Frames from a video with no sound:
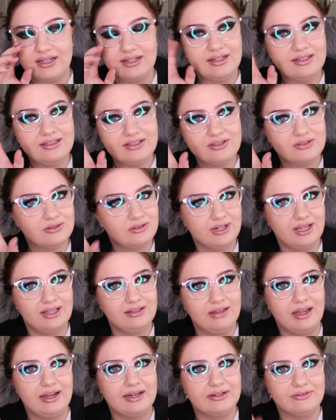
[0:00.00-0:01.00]
I need to sort
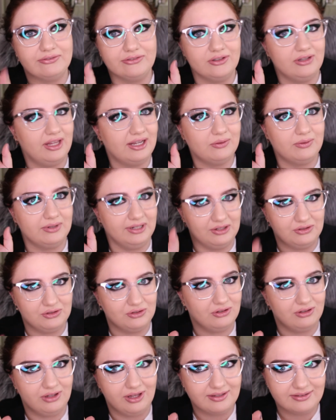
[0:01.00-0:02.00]
out lighting for like when I do
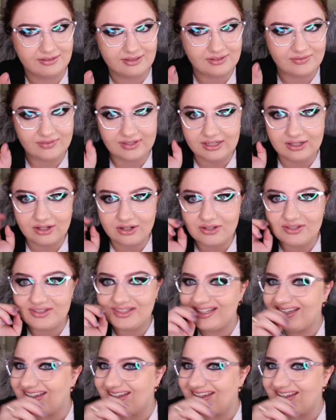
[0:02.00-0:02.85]
glasses videos.